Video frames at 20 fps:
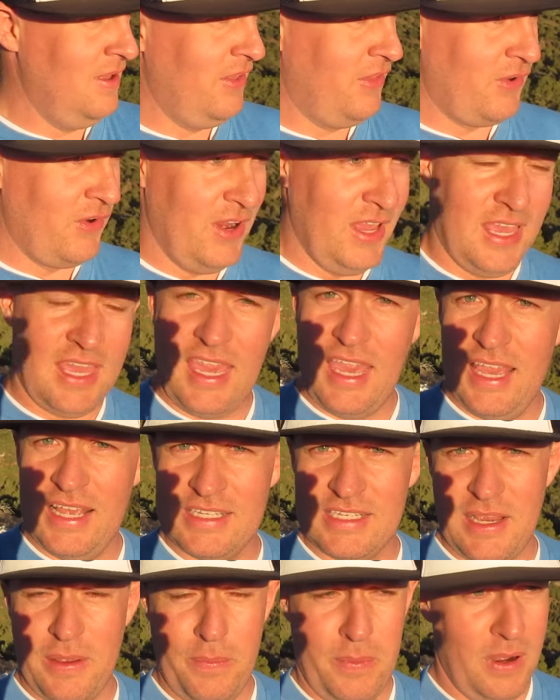three
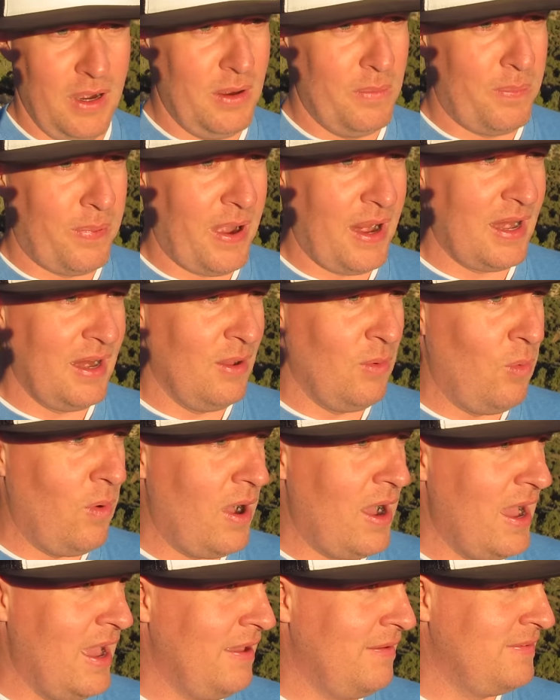kids up here and a pregnant
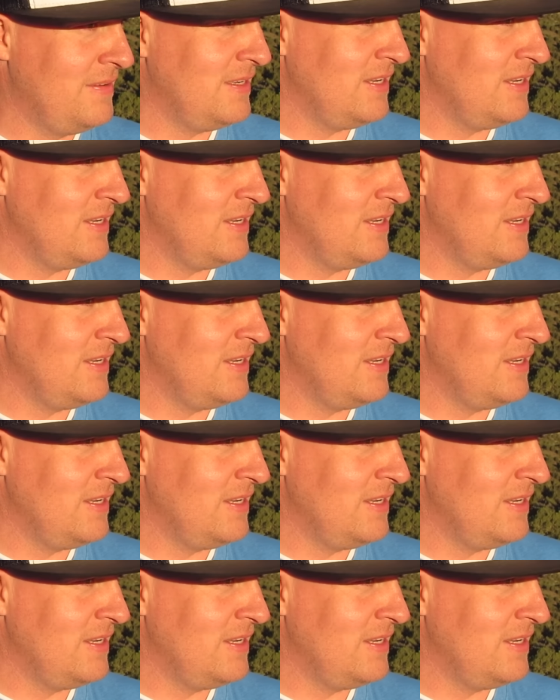wife,